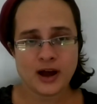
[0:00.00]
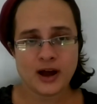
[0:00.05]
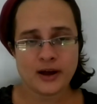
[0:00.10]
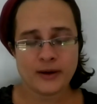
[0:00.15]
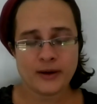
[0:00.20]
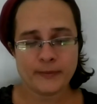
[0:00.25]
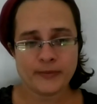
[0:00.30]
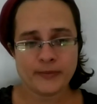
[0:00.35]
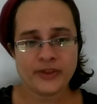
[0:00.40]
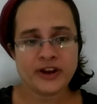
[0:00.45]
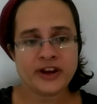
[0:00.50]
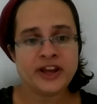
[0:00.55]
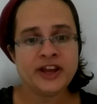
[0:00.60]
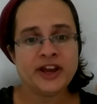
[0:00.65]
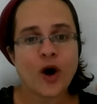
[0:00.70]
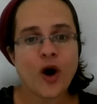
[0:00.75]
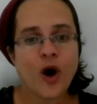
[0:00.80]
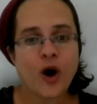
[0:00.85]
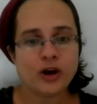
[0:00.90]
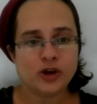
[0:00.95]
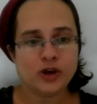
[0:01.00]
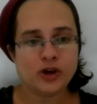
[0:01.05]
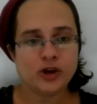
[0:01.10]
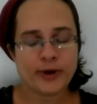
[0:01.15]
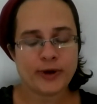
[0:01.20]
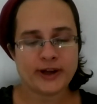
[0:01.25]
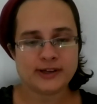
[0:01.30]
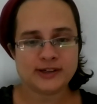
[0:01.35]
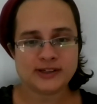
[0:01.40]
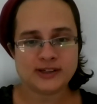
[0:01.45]
um, that he
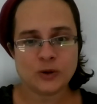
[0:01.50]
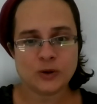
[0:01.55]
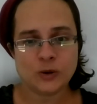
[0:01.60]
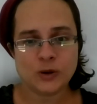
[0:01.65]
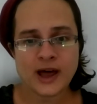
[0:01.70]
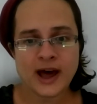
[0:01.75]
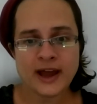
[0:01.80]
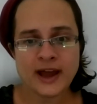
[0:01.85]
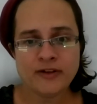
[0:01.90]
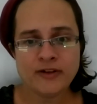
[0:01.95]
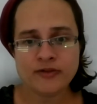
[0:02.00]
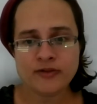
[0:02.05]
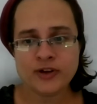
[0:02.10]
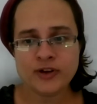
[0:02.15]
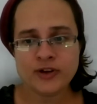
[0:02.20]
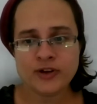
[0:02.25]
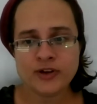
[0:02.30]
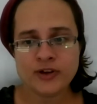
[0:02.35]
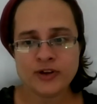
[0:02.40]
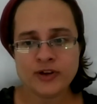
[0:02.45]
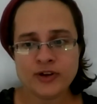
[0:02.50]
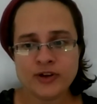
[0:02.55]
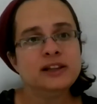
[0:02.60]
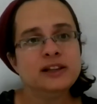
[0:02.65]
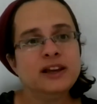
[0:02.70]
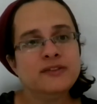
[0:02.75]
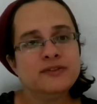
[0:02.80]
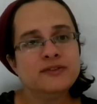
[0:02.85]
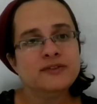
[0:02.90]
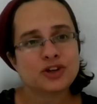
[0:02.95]
occupied his own life, he
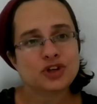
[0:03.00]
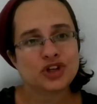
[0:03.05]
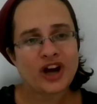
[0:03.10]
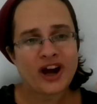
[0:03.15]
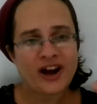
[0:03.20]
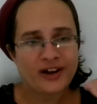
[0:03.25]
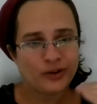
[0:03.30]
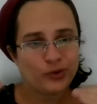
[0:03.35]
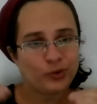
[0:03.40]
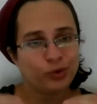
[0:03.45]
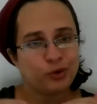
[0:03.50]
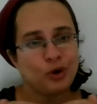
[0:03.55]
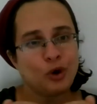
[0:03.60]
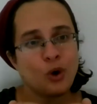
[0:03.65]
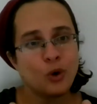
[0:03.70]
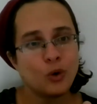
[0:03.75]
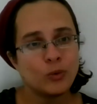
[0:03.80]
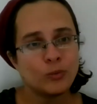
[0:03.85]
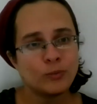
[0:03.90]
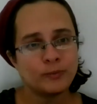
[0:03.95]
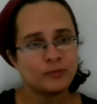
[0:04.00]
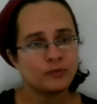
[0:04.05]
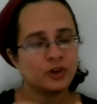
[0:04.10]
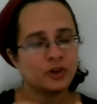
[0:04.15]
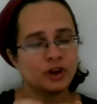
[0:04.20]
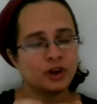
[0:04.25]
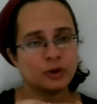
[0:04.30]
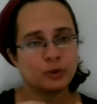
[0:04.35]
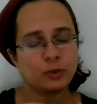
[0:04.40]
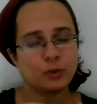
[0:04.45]
leaves the childhood home
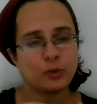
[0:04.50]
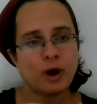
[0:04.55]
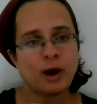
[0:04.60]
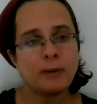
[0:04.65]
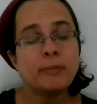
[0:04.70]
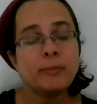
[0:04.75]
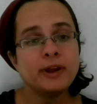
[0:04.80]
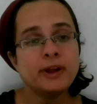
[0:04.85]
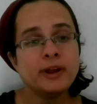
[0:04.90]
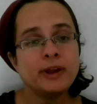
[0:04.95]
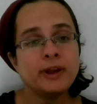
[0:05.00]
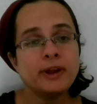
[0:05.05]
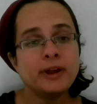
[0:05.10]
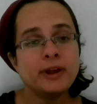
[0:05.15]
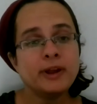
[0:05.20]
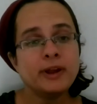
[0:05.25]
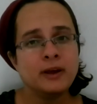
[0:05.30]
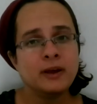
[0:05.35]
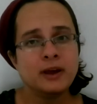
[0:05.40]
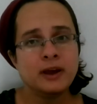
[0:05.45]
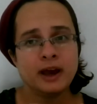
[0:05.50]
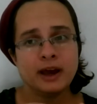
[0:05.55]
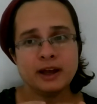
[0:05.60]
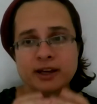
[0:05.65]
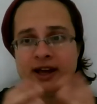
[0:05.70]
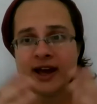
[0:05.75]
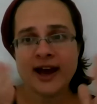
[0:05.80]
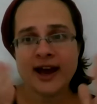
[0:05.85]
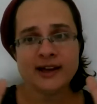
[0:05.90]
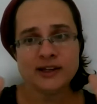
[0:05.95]
he grew up in, and
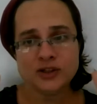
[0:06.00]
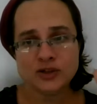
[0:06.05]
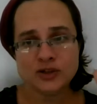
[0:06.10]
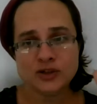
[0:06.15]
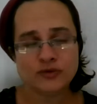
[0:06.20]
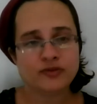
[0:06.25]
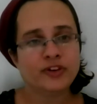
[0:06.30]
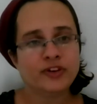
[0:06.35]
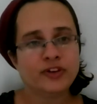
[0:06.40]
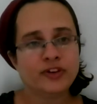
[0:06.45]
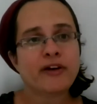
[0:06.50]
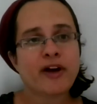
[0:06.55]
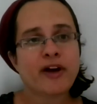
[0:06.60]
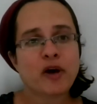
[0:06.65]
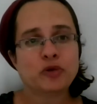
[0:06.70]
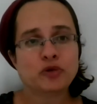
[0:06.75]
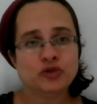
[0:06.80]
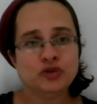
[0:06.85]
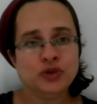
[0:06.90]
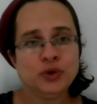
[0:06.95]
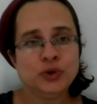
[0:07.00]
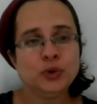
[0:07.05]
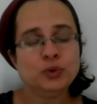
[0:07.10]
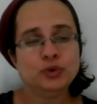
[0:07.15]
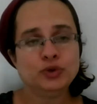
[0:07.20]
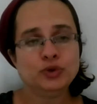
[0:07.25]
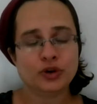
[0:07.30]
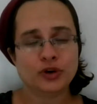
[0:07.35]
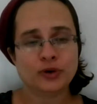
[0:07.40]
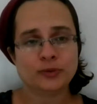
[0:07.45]
he has to figure out
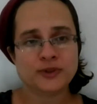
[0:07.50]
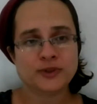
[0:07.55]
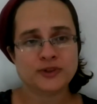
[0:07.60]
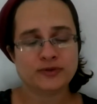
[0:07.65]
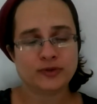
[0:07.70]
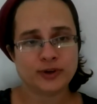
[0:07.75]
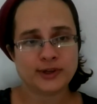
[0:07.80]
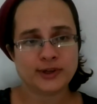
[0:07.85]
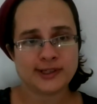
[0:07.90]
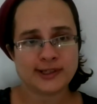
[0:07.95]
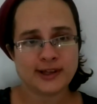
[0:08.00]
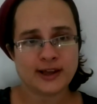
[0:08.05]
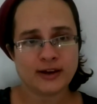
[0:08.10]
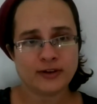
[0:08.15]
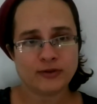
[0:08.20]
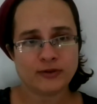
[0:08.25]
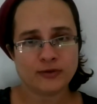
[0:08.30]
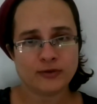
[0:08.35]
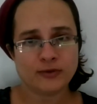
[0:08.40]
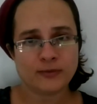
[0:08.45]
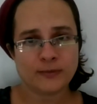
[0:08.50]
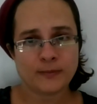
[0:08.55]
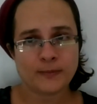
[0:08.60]
new terms for his life.